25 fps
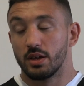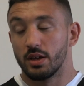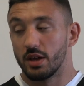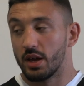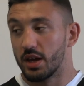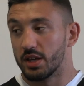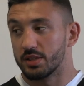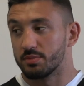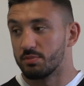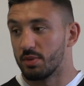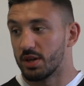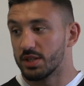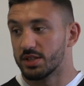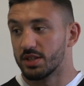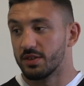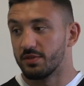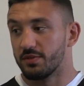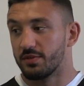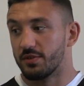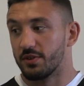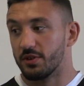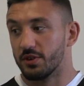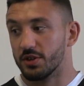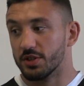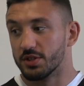Yeah, it's massive
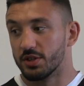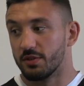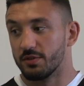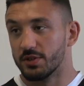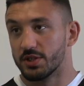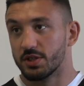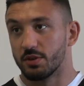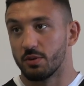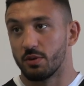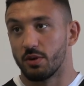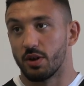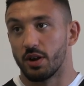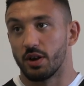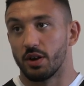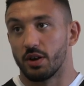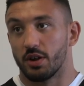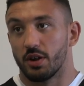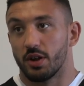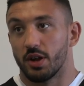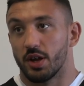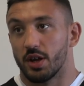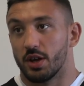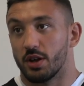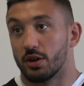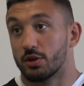for us. Obviously, we went on
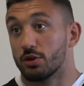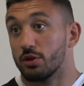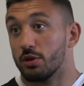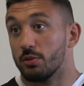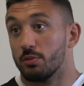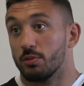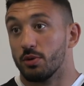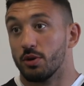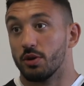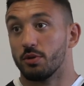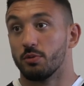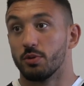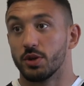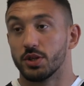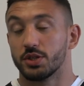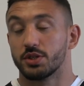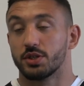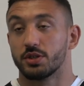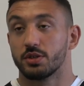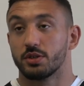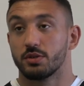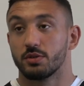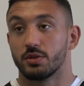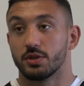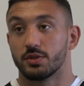a cup run,
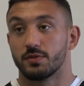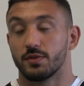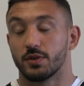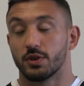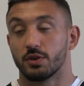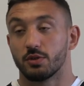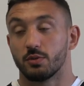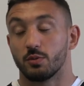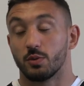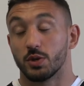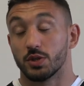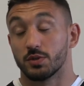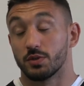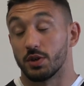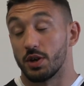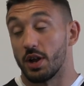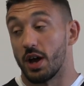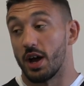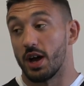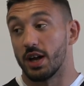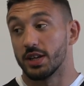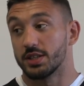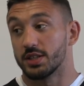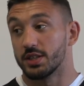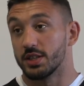which were
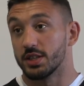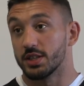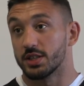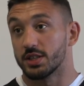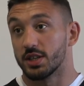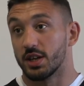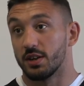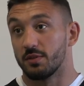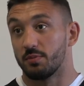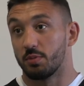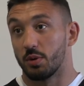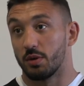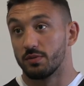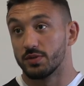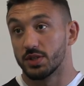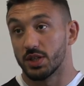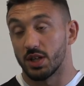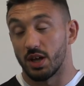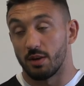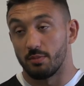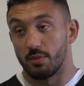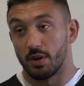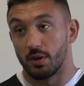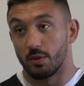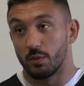nice in itself, but obviously
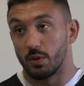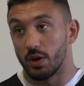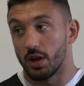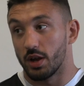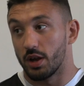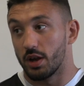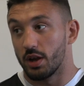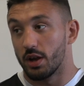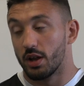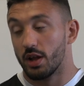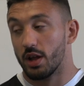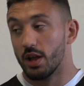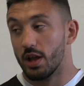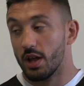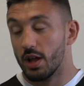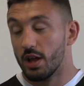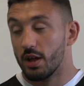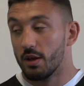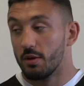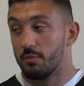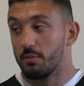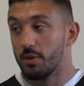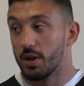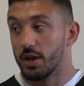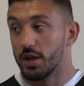that meant we
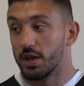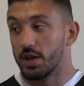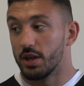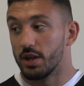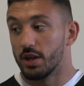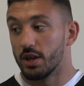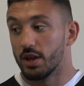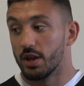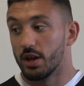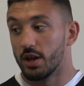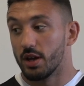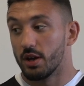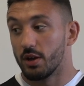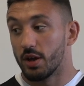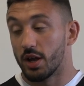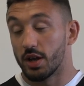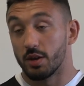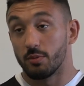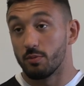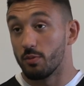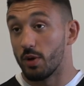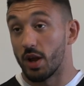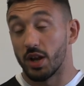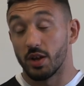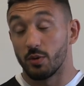
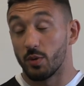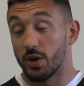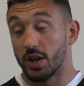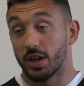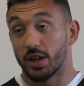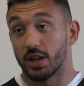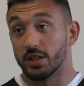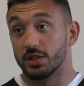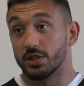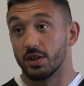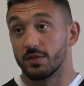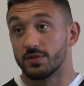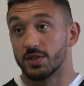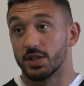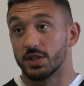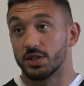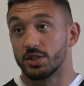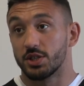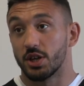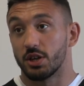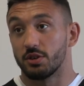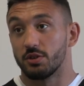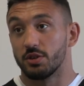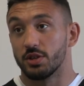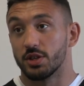hadn't any weekends off since
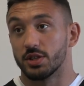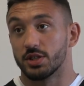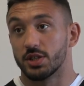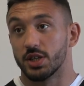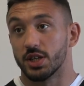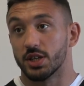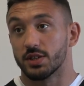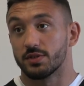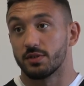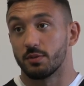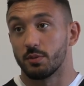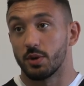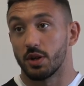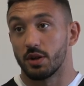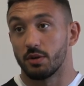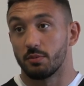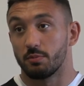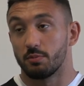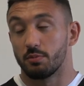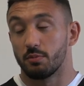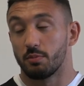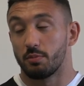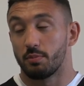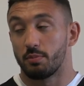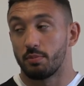January the 6th. We had
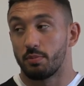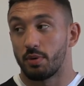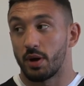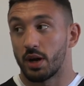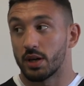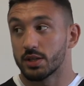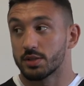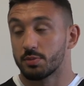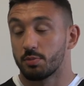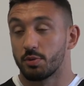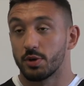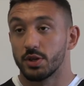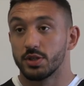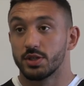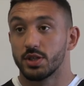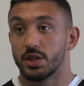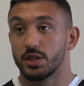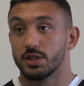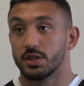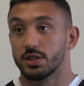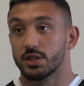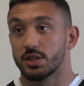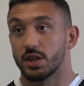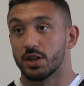a packed pre-season